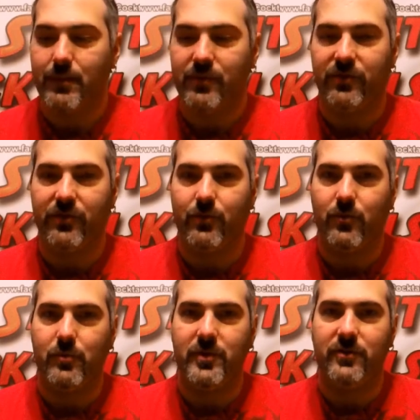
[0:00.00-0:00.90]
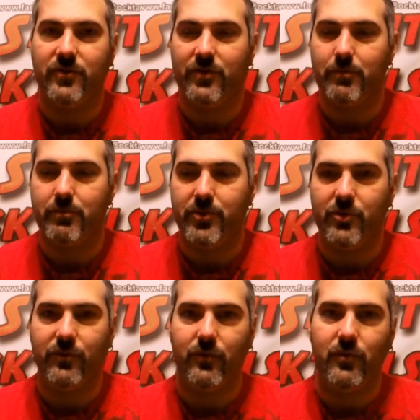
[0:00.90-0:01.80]
But she's a woman, she's a
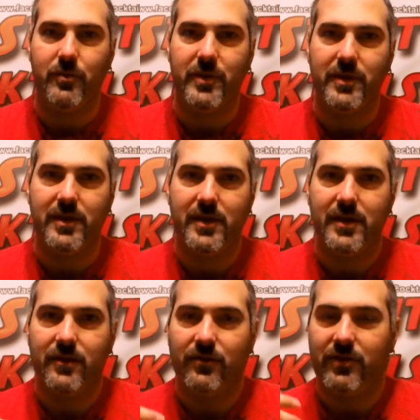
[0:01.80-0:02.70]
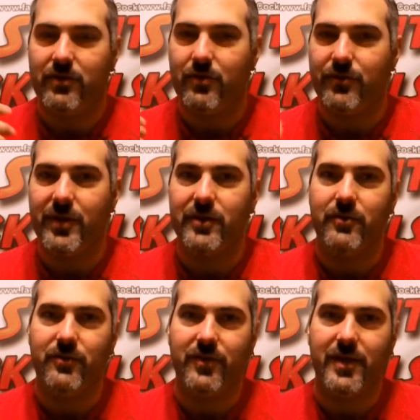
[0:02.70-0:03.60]
beautiful woman. She knows how to
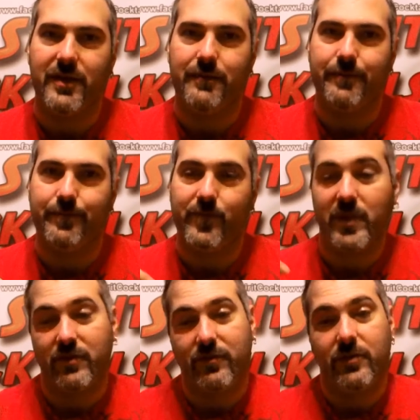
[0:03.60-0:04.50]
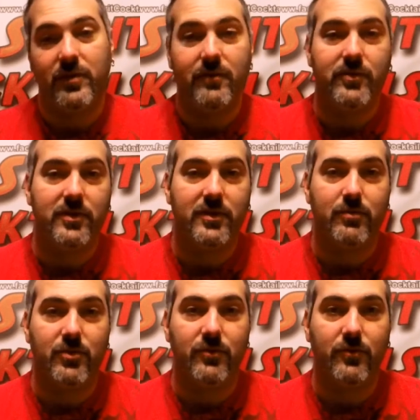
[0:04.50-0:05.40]
use that and she fell in love with another
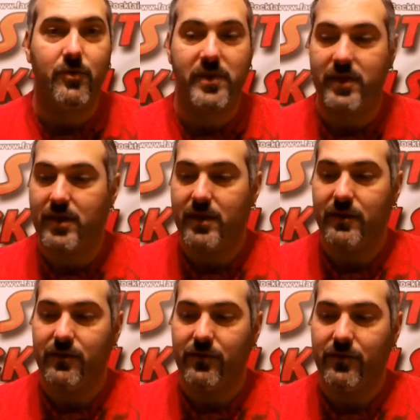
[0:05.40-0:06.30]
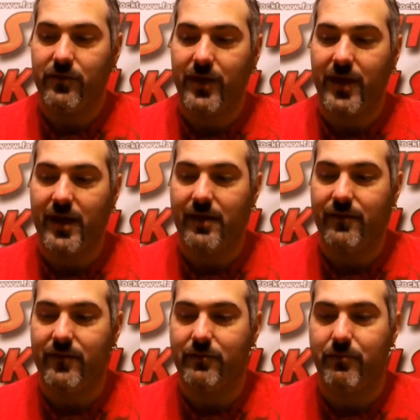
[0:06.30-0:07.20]
beautiful woman. So you're going to
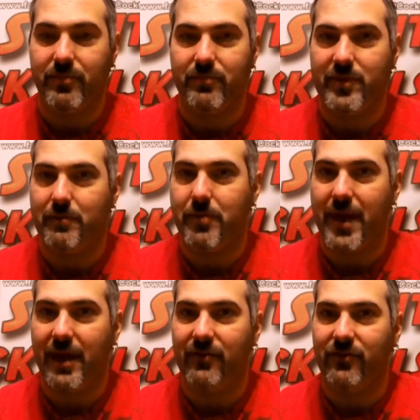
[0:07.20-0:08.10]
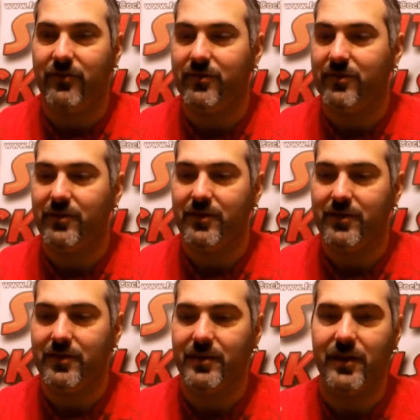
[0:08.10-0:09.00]
have a bit of passion,
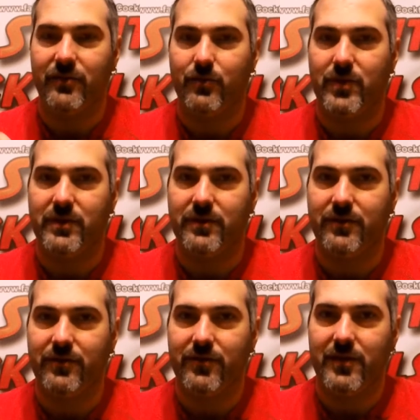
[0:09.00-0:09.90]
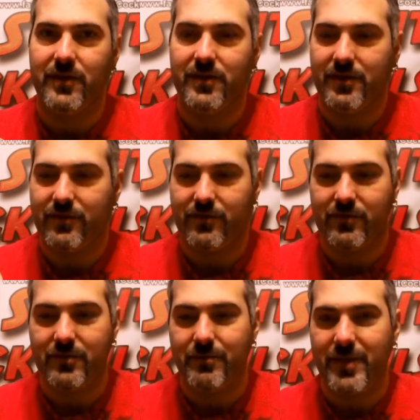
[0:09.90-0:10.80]
a lot of sweetness. It's
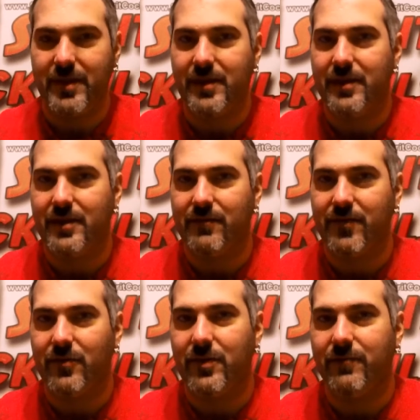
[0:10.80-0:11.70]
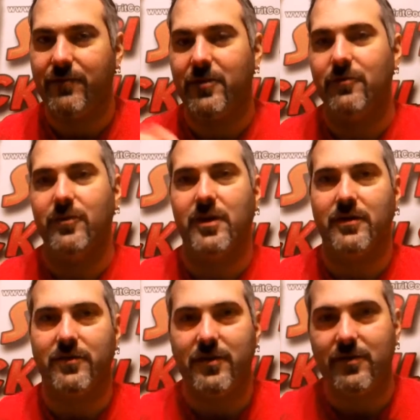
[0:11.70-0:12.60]
going to be a very flavorful
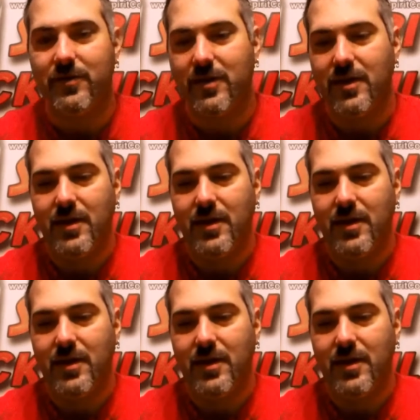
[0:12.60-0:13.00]
cocktail,